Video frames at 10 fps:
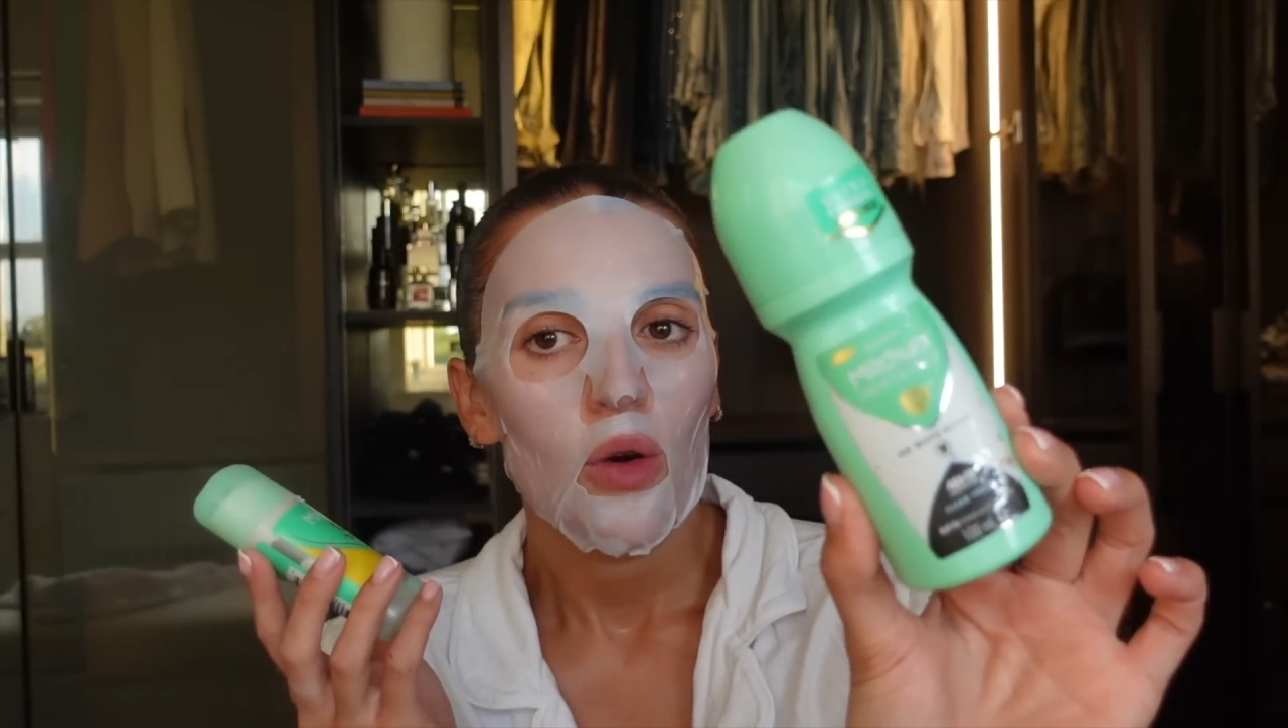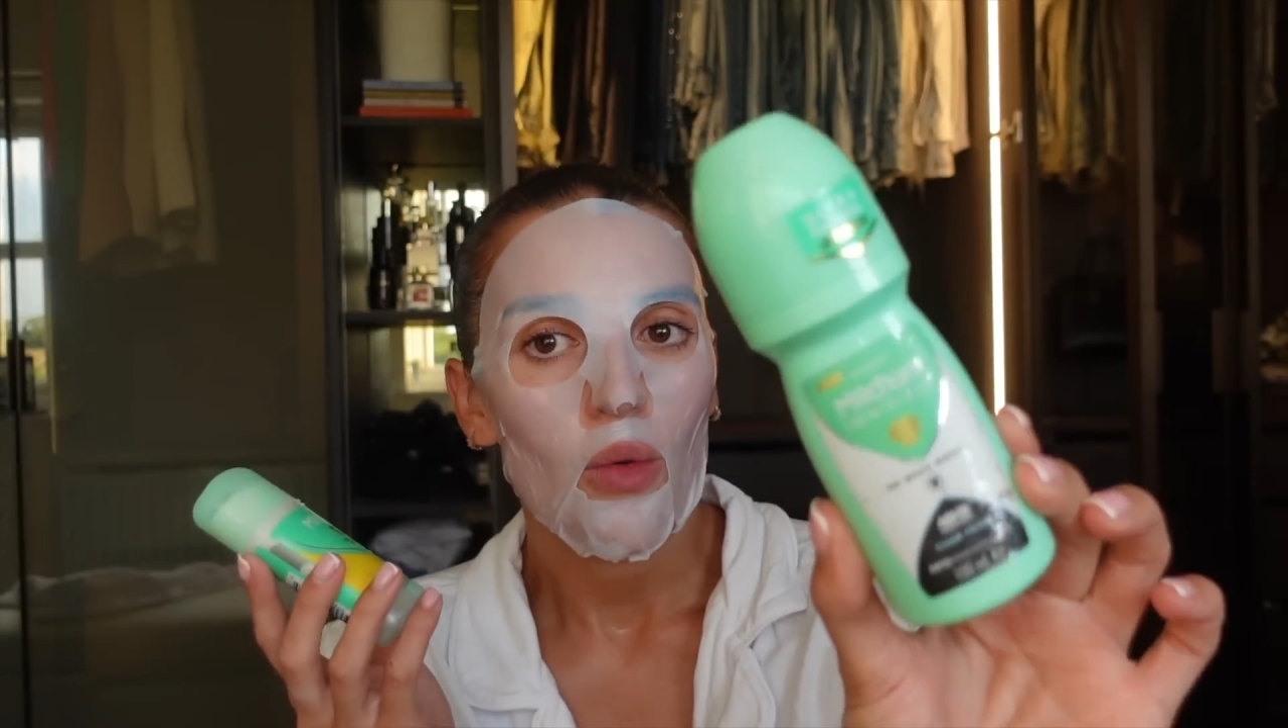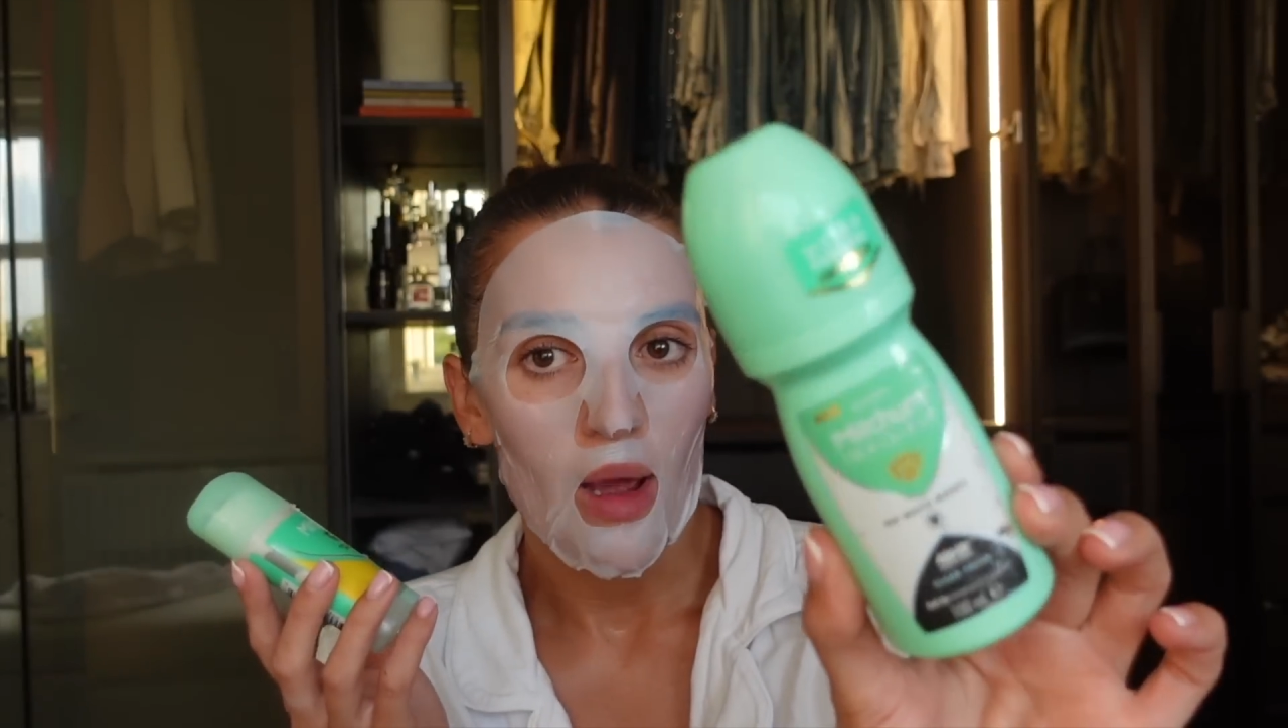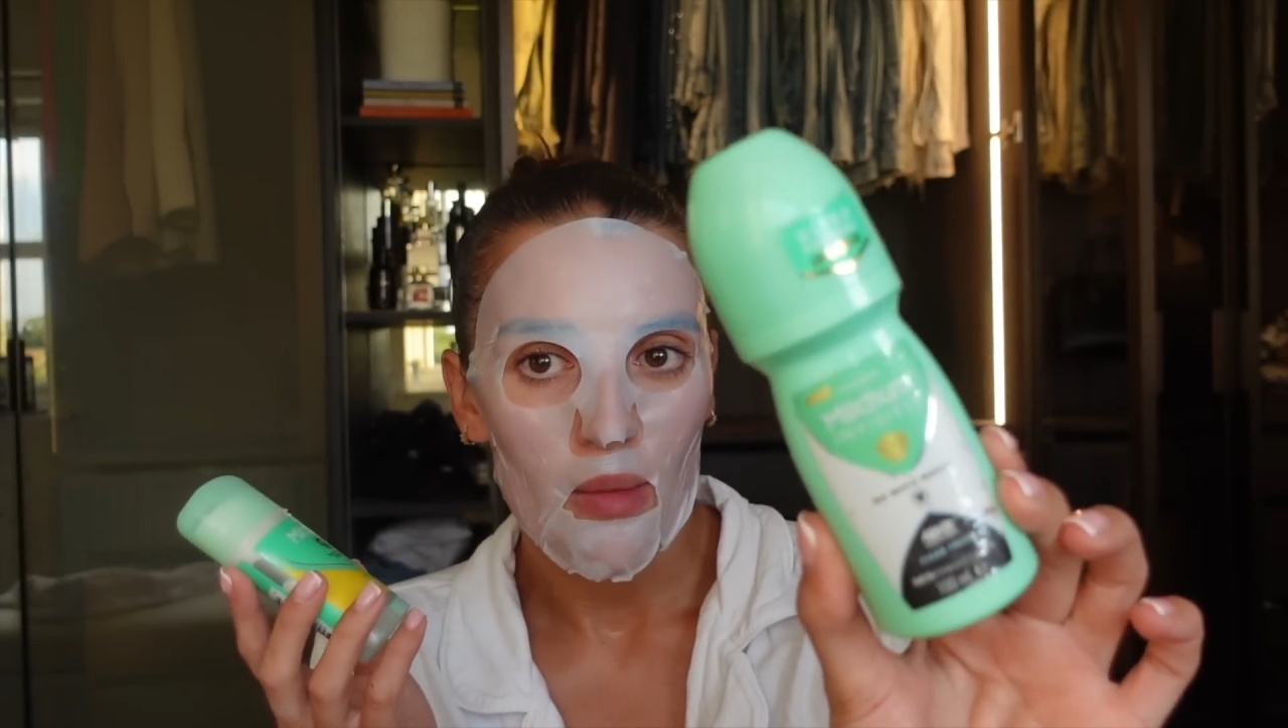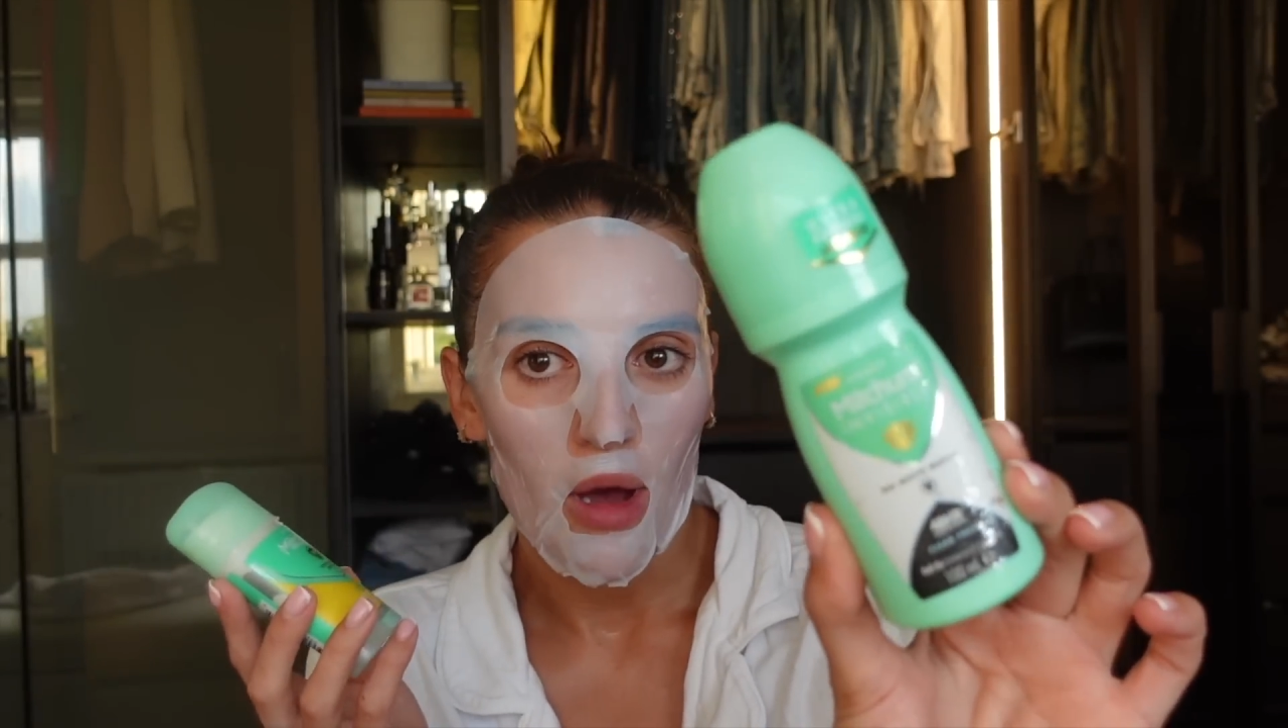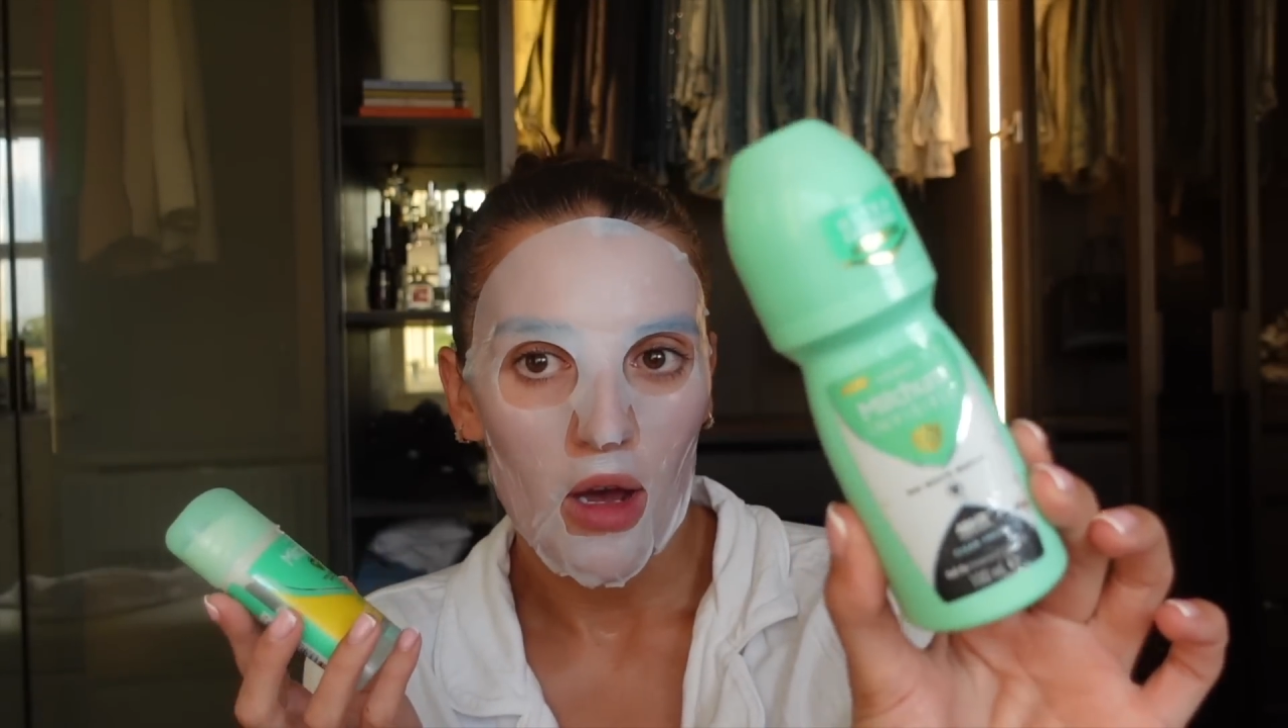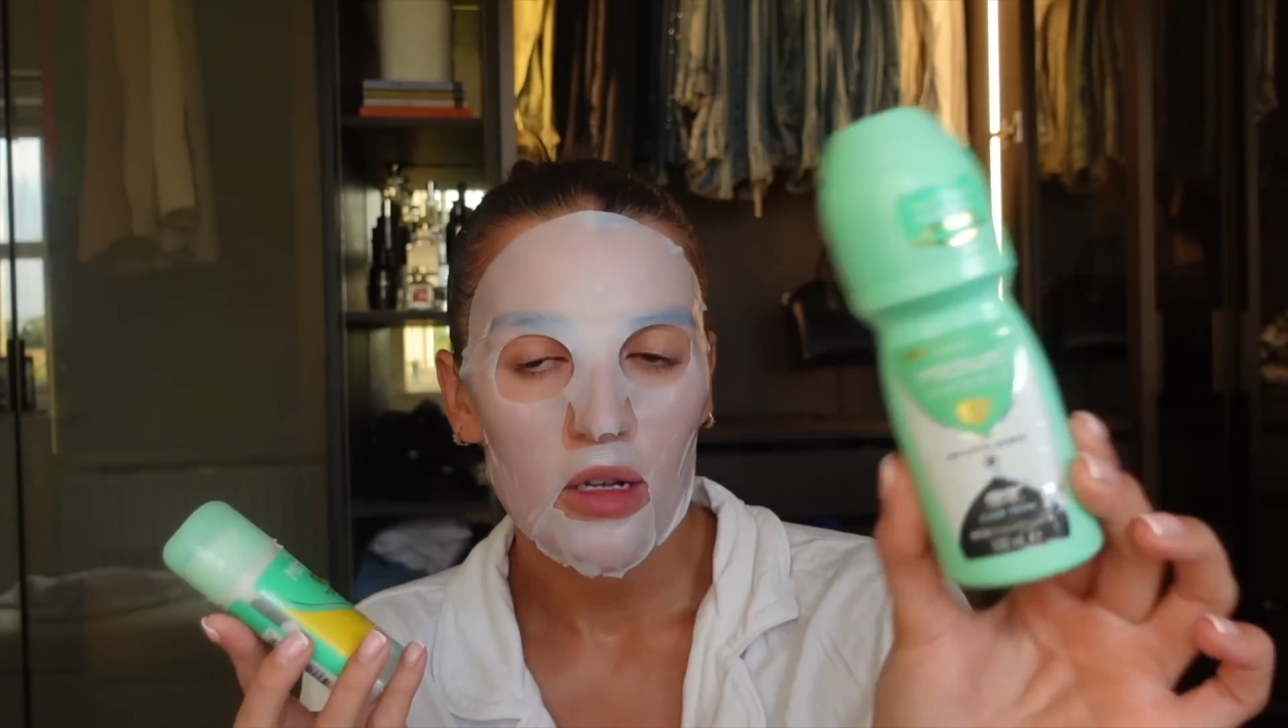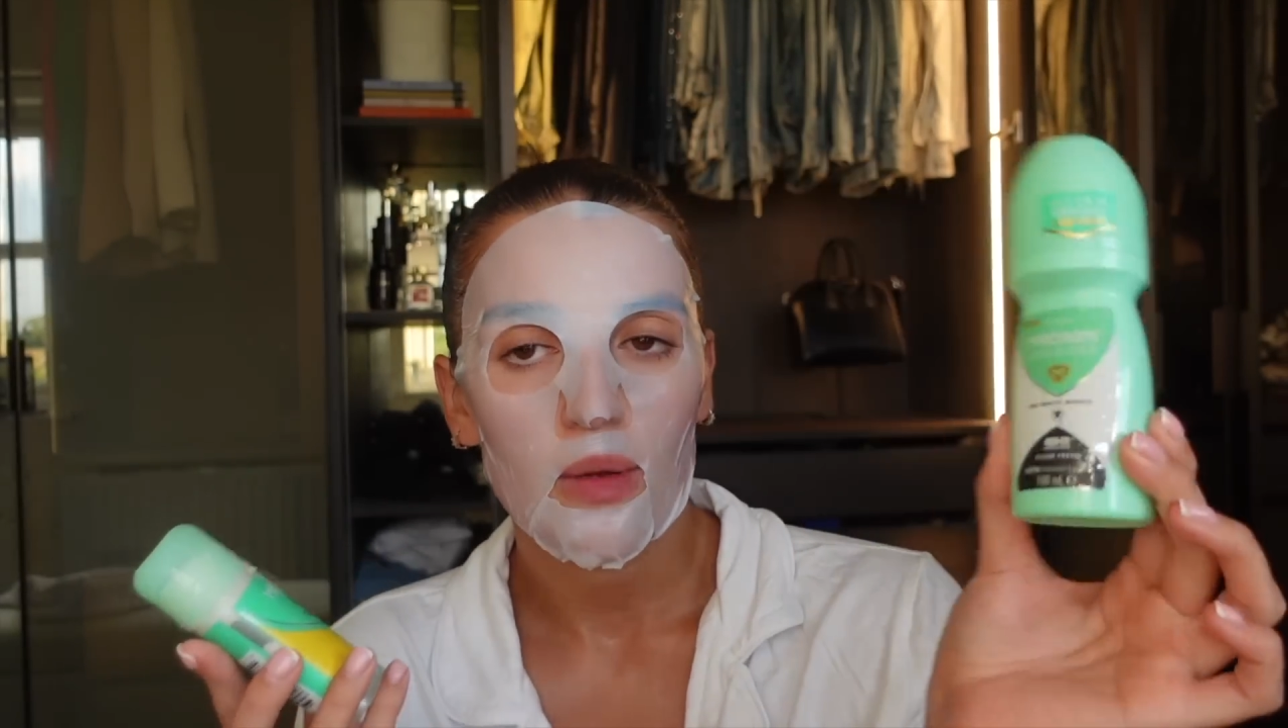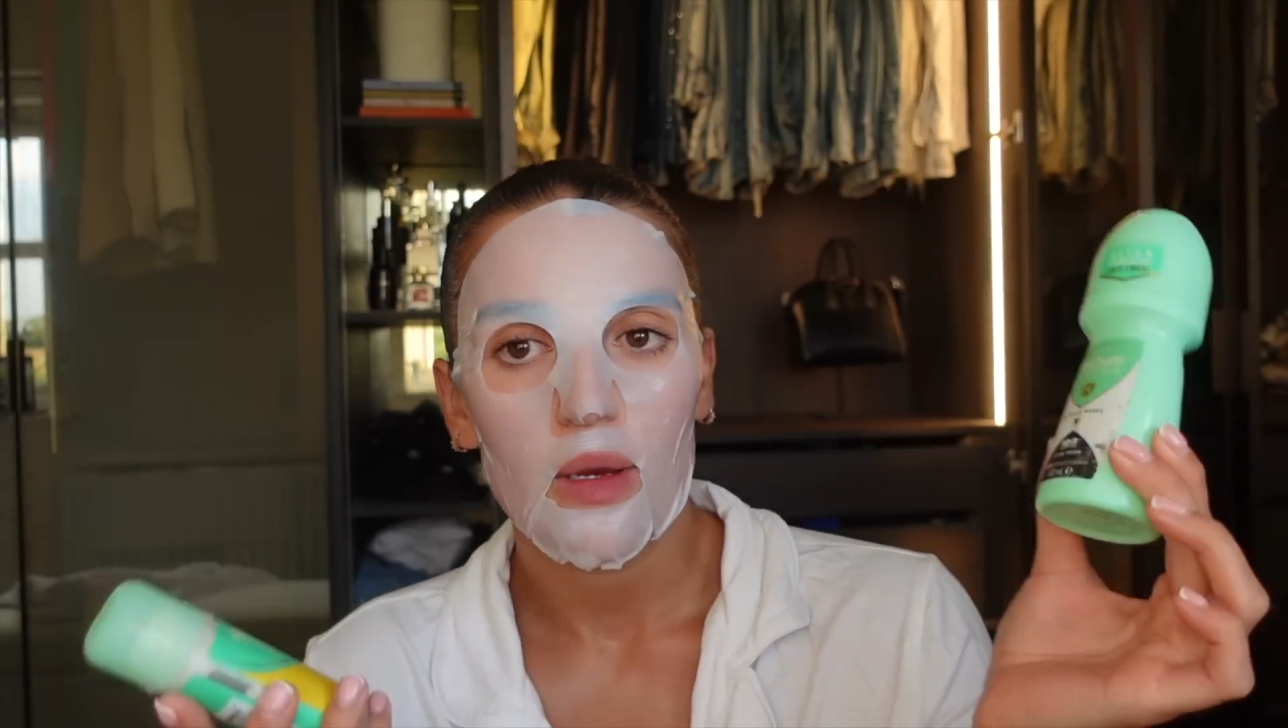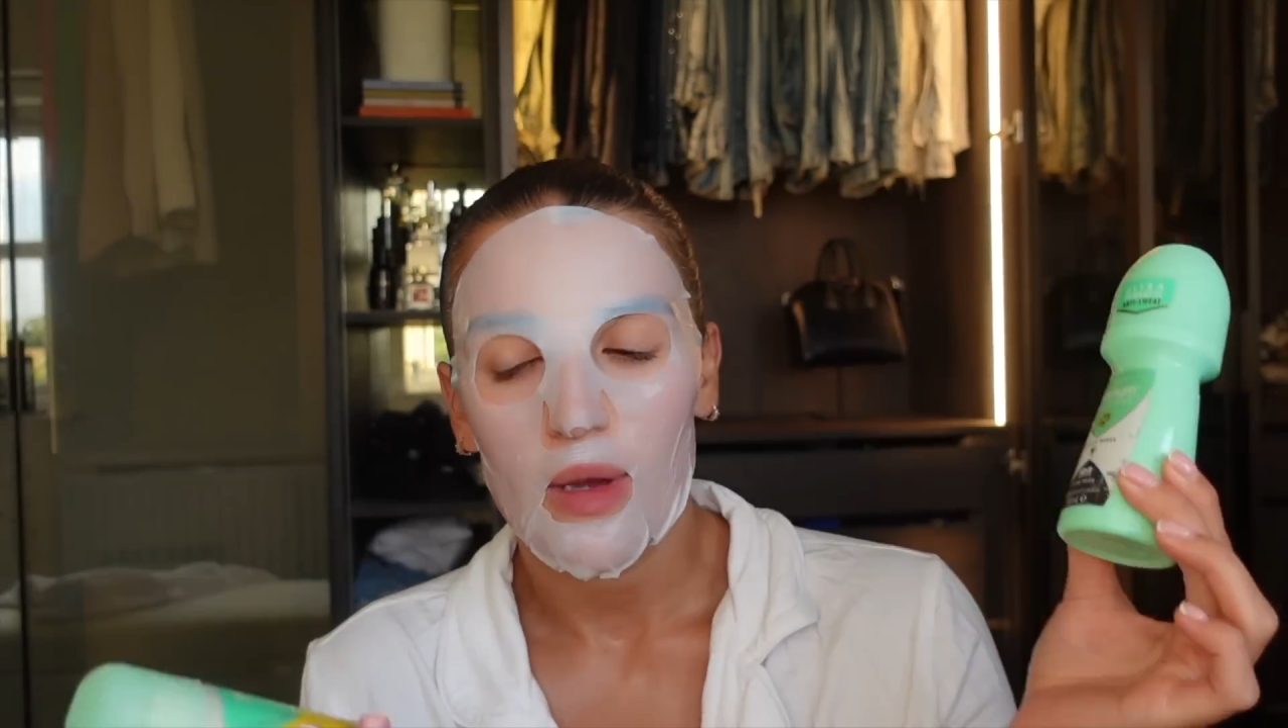white marks on